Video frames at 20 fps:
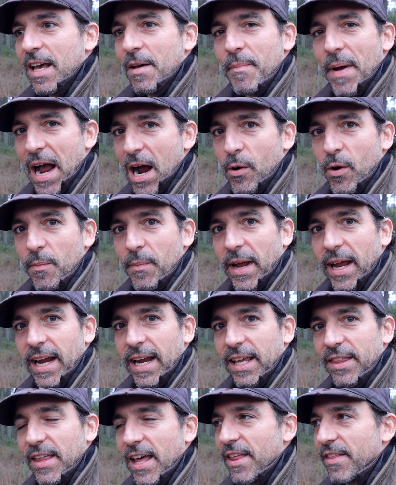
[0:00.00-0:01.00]
power
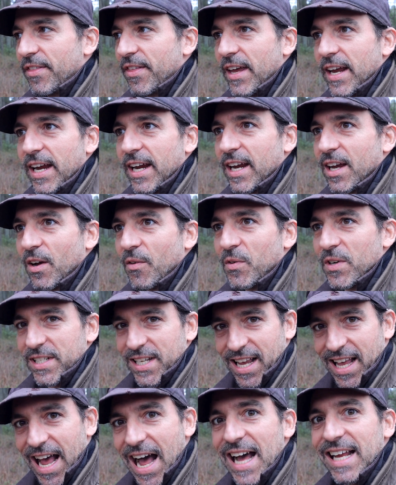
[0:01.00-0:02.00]
bank. That thing was a
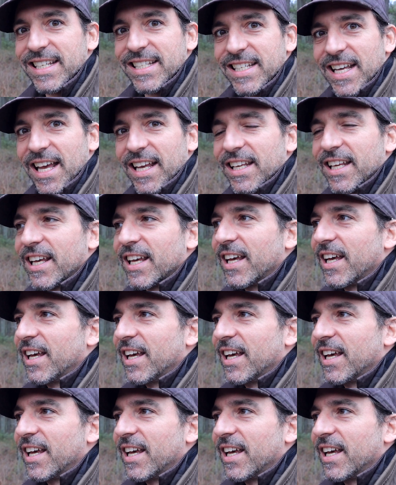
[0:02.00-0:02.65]
godsend.